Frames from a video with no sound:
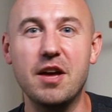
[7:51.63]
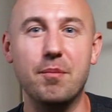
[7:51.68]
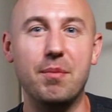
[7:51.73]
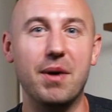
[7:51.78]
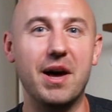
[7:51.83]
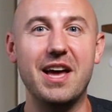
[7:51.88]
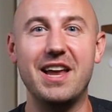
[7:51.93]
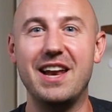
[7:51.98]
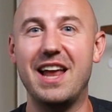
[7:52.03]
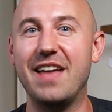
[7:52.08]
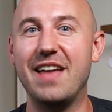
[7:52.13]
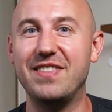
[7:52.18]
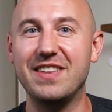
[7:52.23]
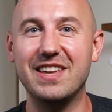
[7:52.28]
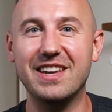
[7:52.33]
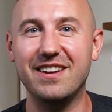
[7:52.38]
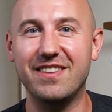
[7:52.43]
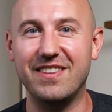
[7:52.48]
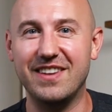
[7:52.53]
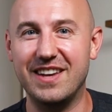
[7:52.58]
But at the
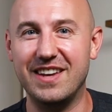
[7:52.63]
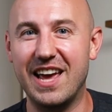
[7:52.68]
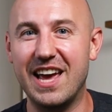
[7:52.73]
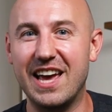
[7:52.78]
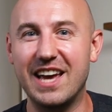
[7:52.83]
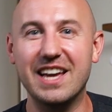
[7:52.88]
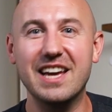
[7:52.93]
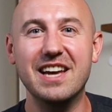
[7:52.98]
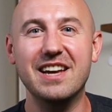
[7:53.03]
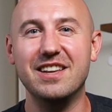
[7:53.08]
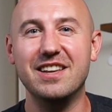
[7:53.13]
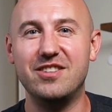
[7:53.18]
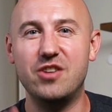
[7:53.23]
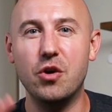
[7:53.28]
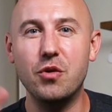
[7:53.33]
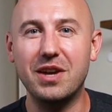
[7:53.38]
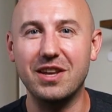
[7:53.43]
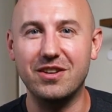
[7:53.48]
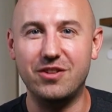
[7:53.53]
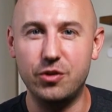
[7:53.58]
end of the day,
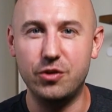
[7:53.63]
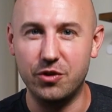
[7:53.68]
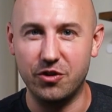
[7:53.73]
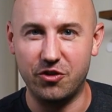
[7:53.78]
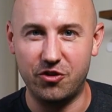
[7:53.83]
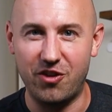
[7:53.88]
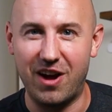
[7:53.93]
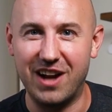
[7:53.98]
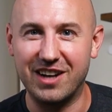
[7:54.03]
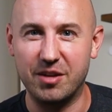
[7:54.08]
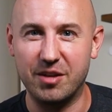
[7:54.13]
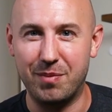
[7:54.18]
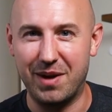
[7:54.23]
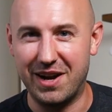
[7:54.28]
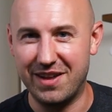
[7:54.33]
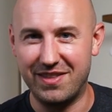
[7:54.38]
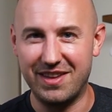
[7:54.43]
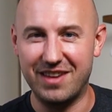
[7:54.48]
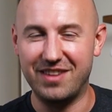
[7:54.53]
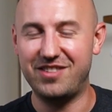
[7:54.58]
don't get too distracted
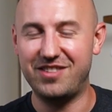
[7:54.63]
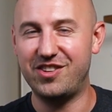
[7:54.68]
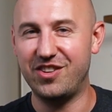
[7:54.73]
by this.